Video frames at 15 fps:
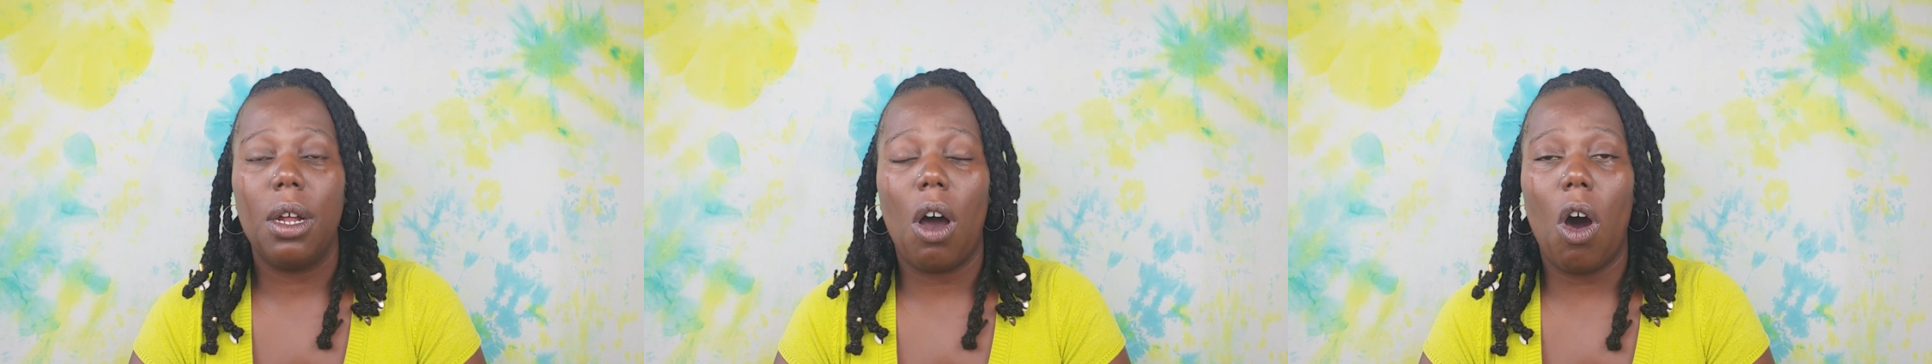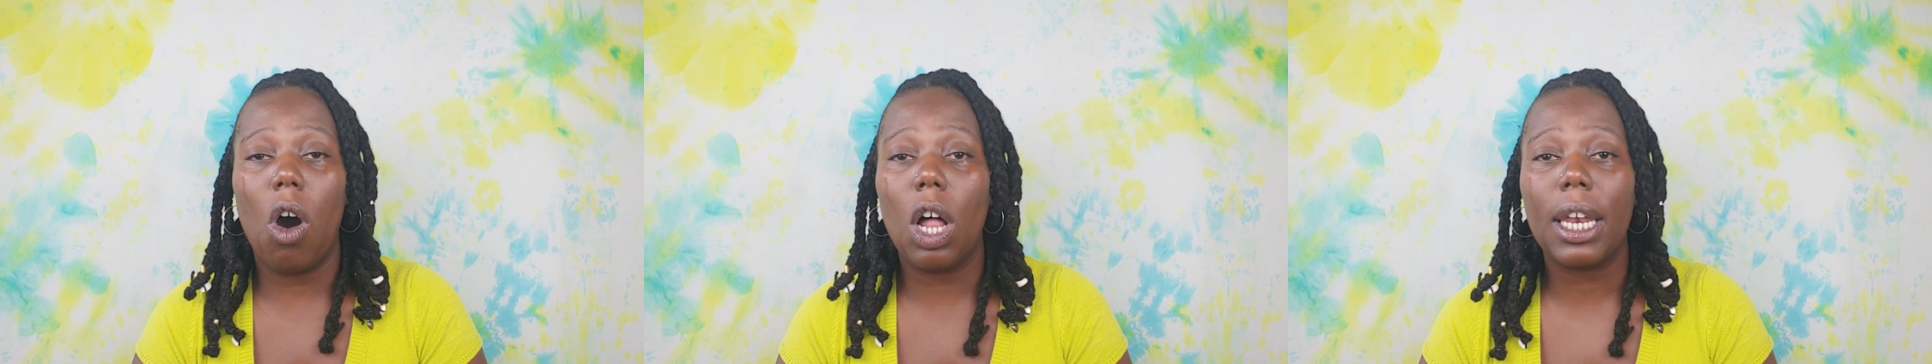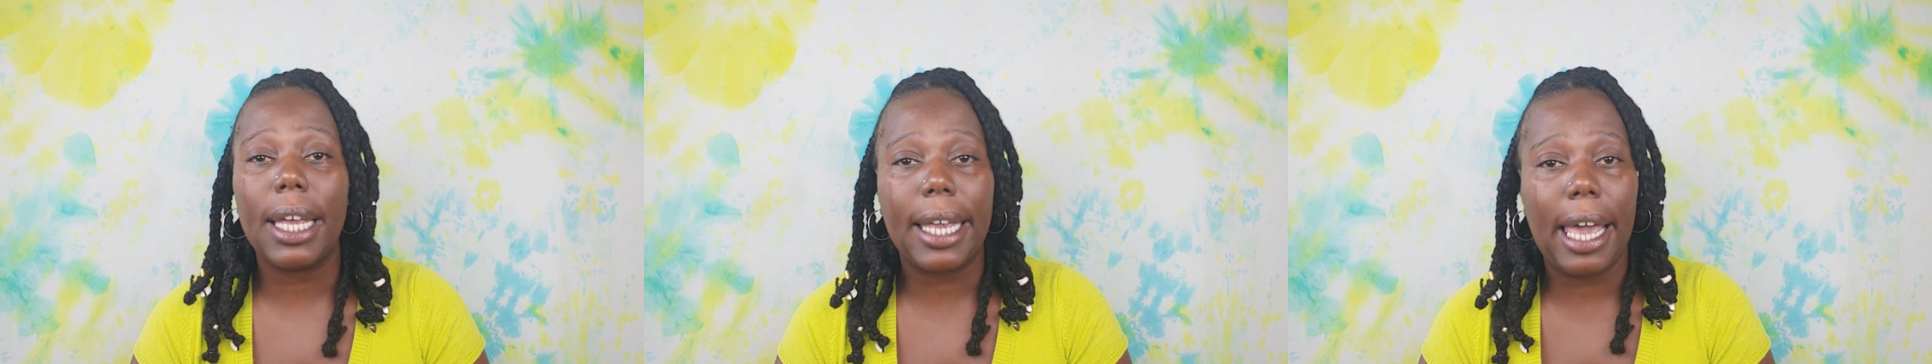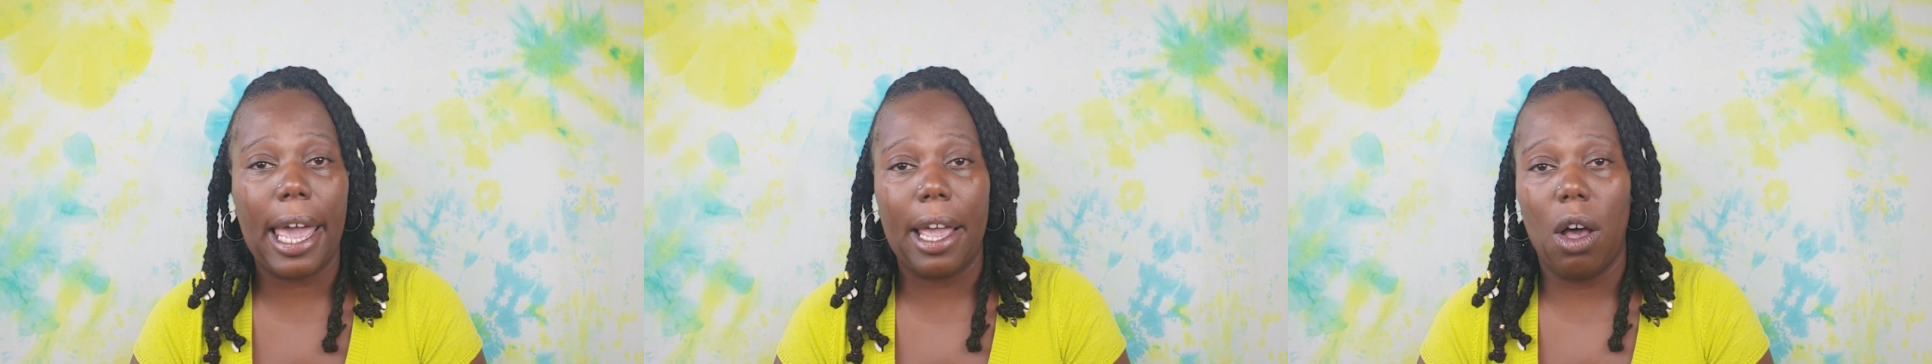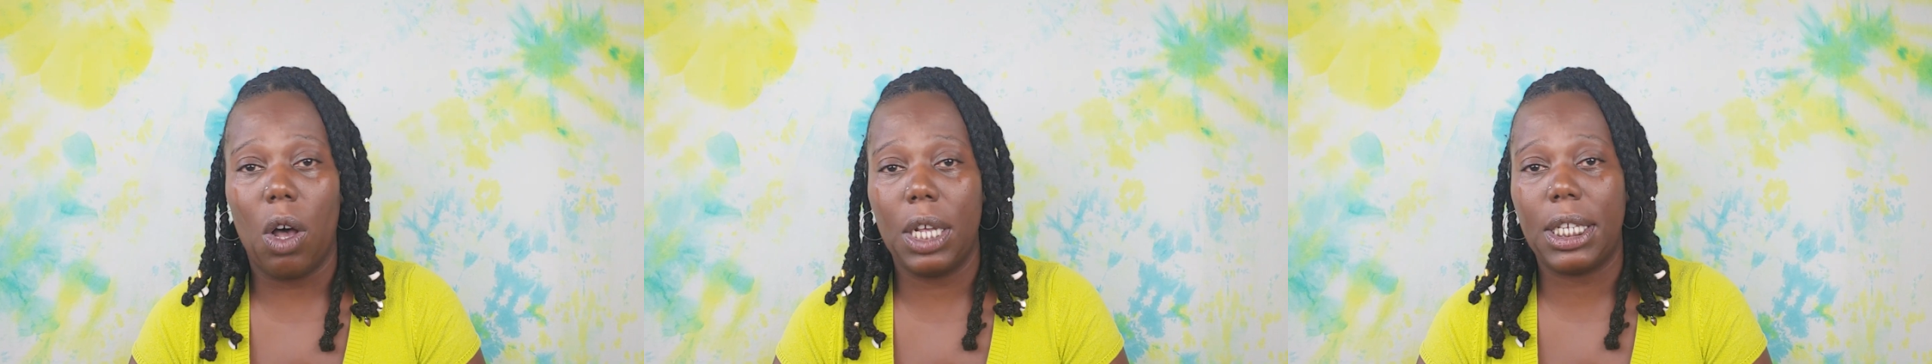all the
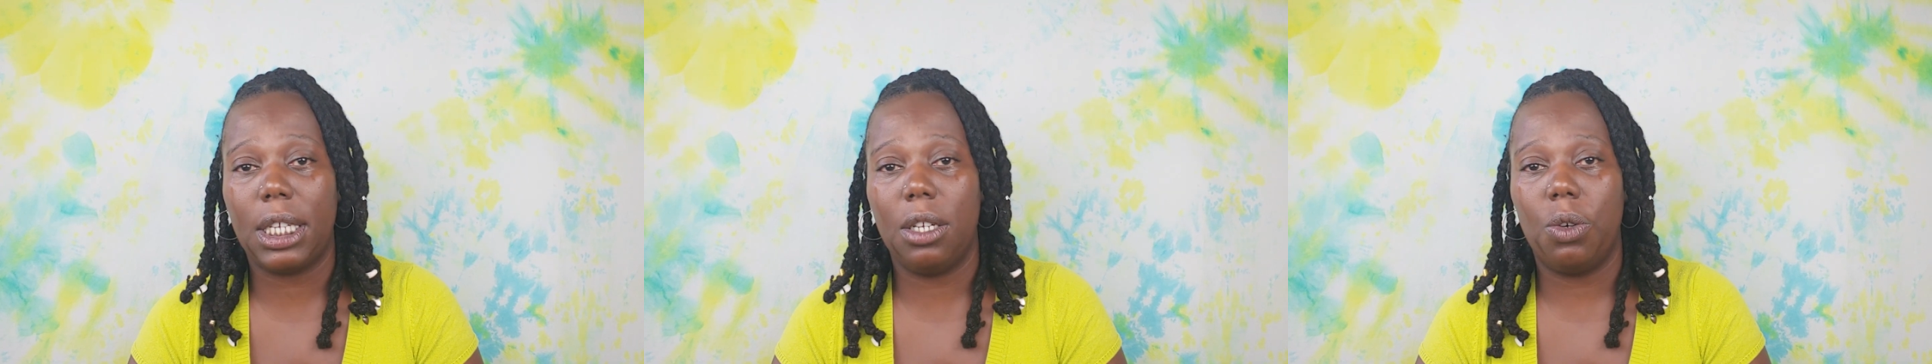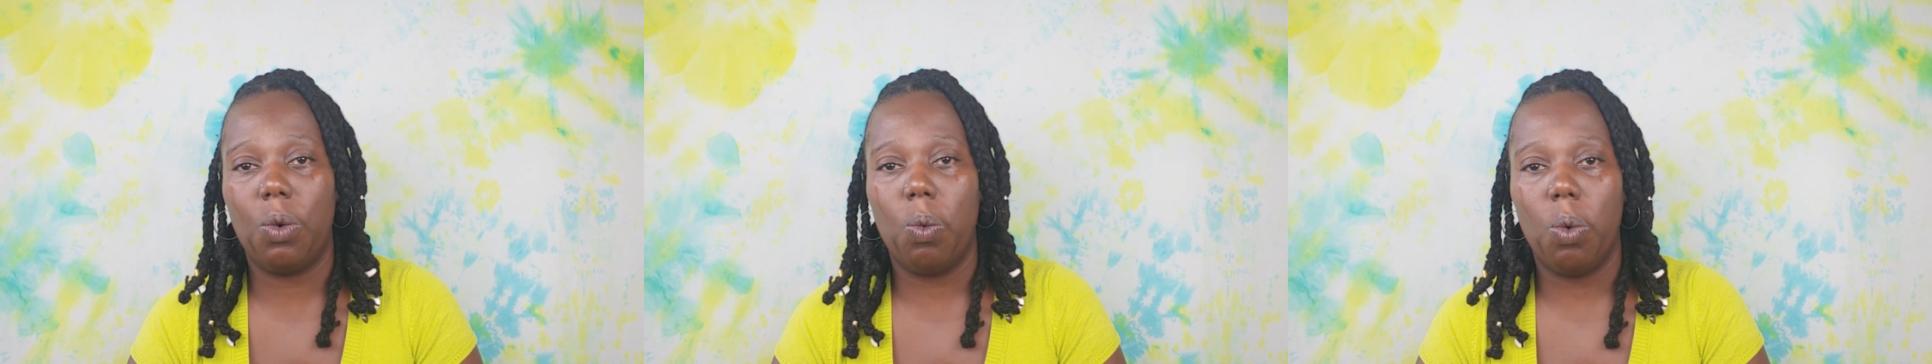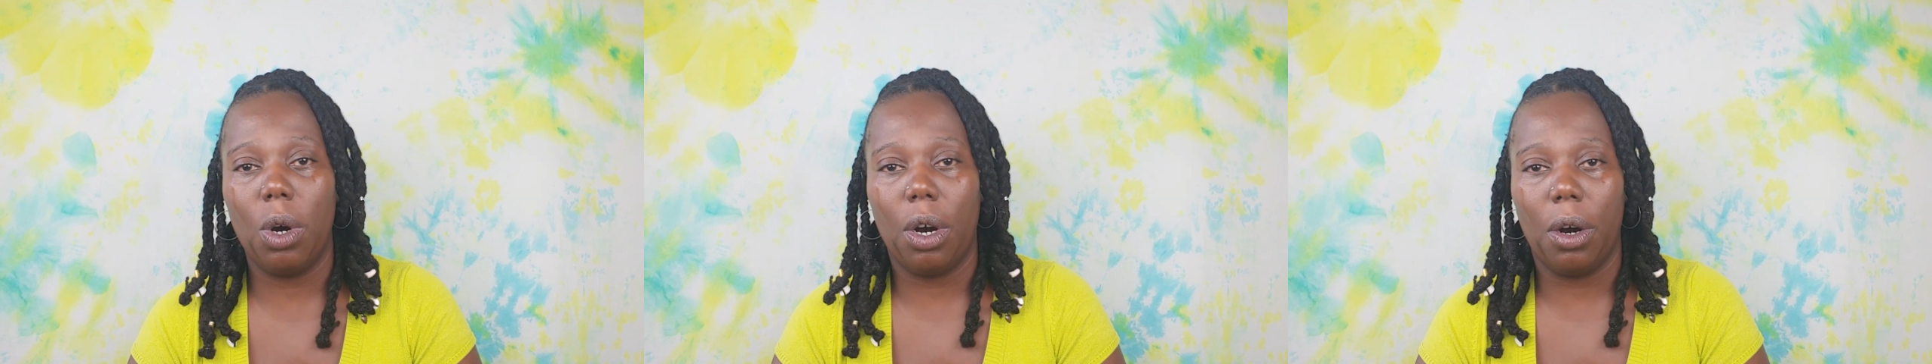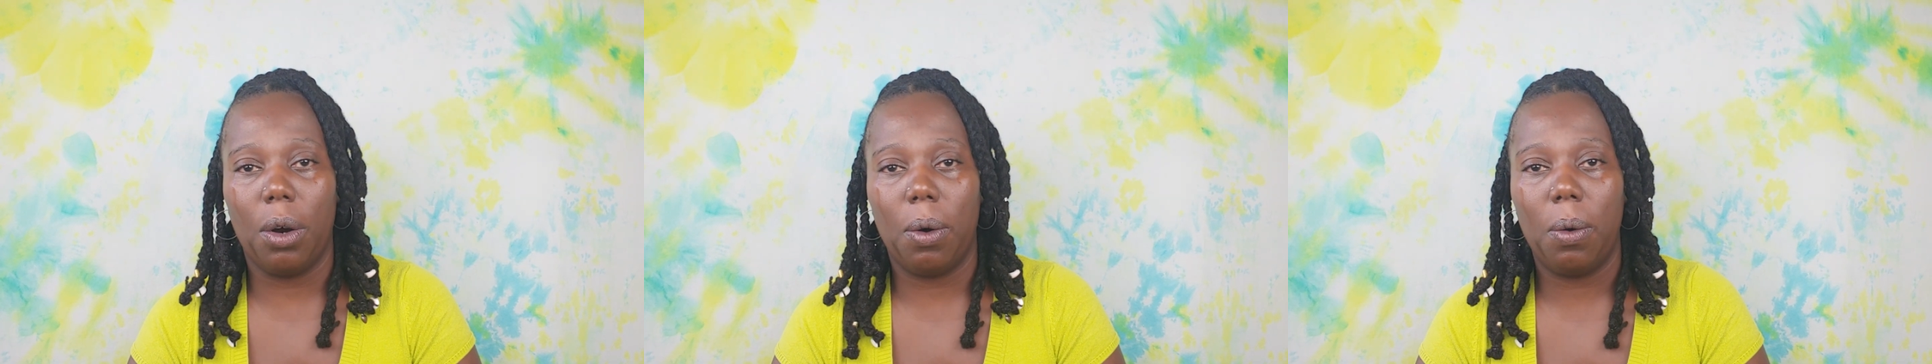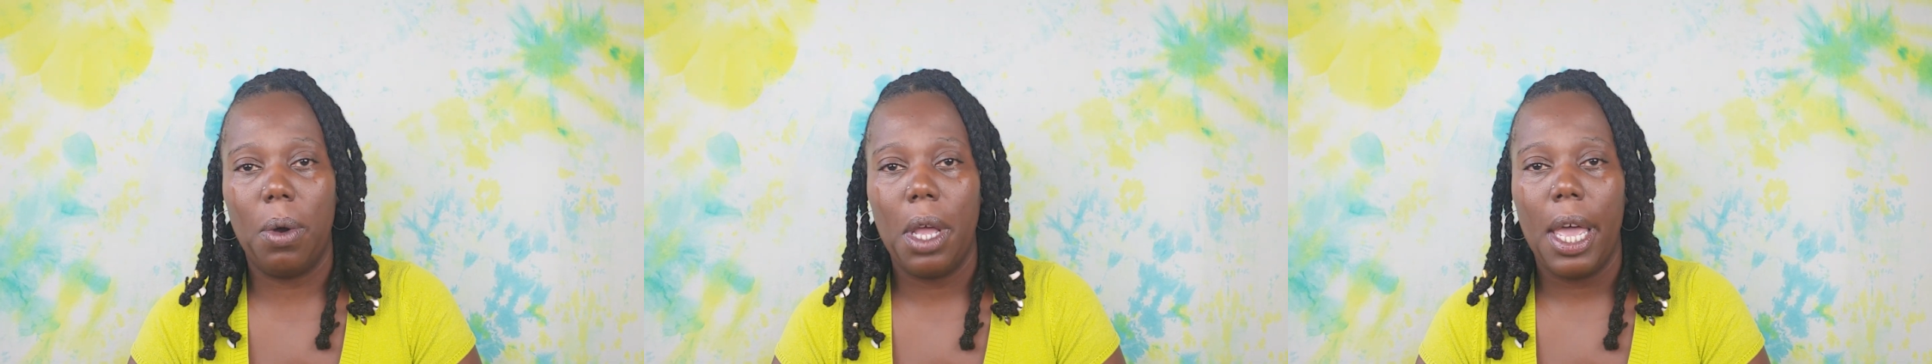chaos in the
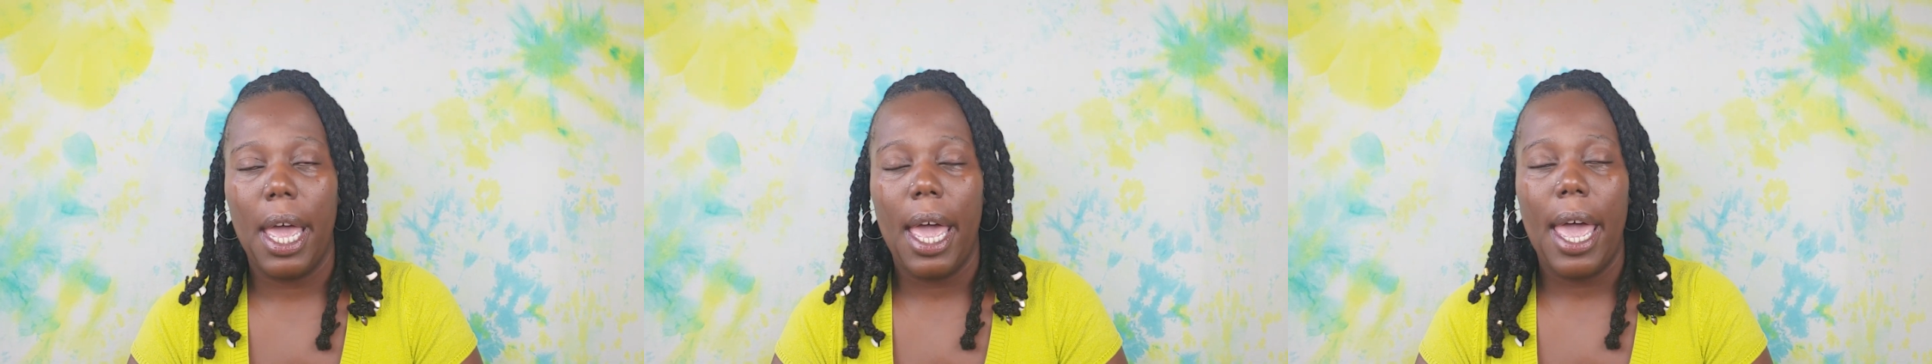world.